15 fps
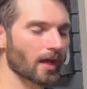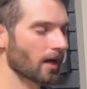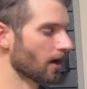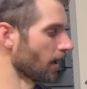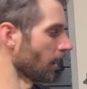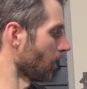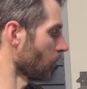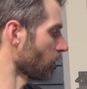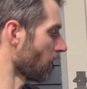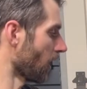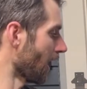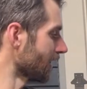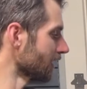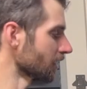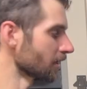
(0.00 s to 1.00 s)
I
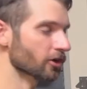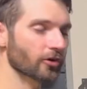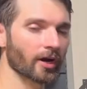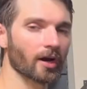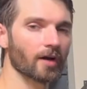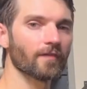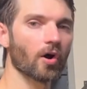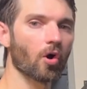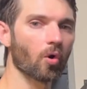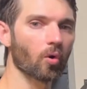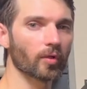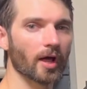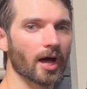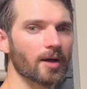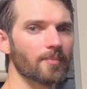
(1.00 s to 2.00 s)
didn't need to grind off a
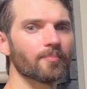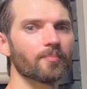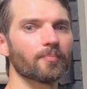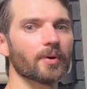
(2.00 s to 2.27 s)
whole lot,